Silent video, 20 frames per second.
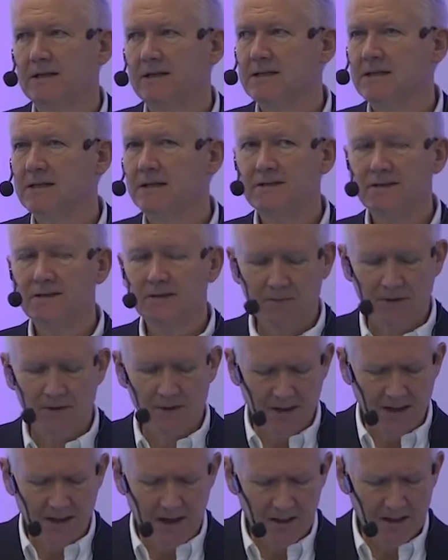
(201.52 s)
is littered with
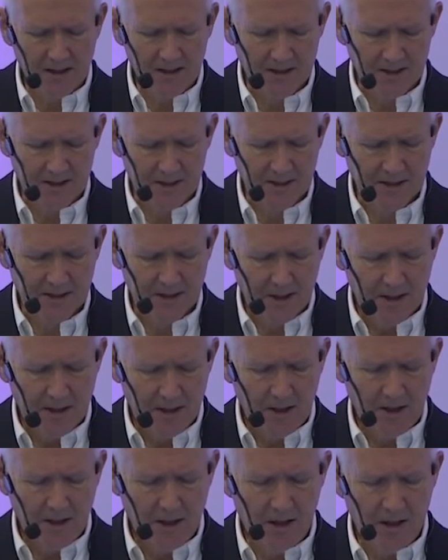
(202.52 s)
the carcasses
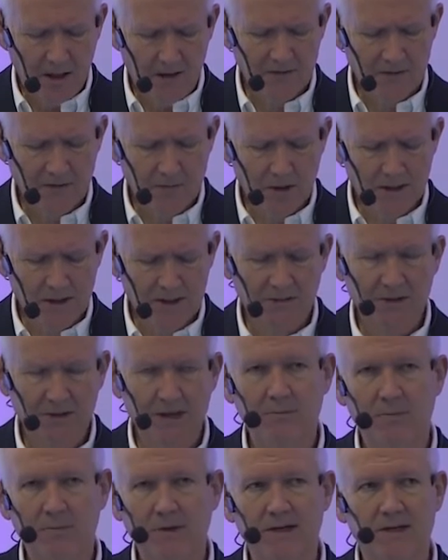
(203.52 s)
of some once
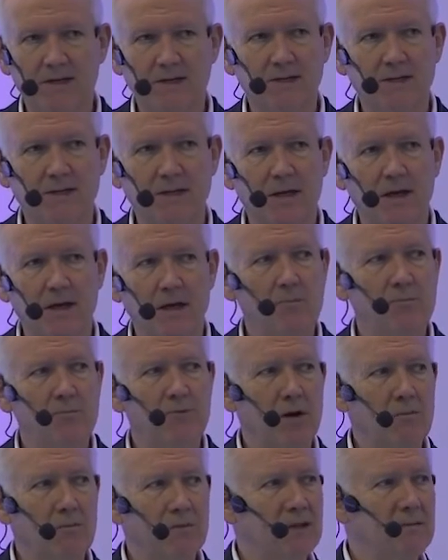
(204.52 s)
great beasts. And
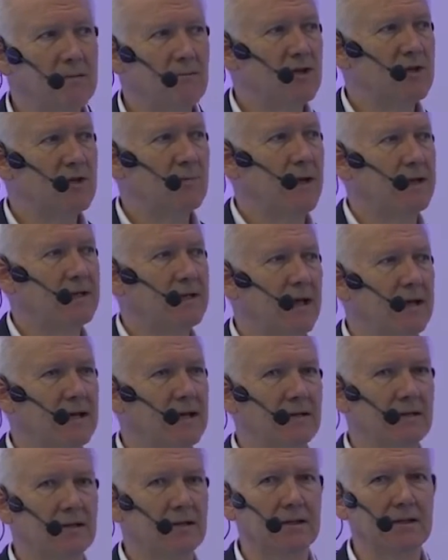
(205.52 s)
probably the most
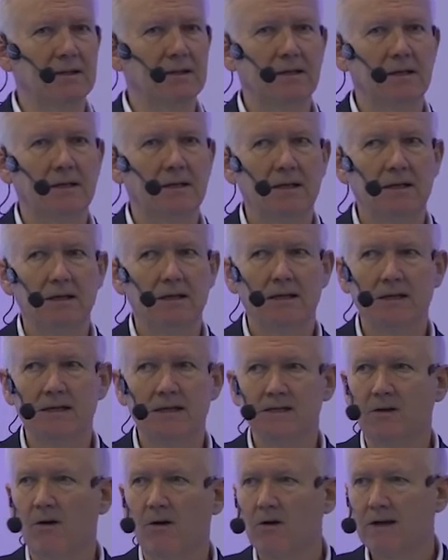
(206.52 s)
spectacular
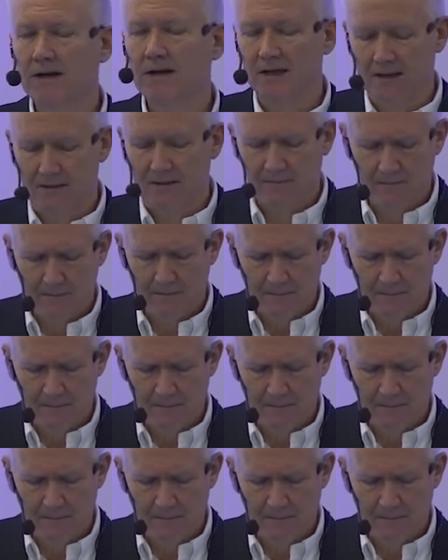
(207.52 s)
is Nokia.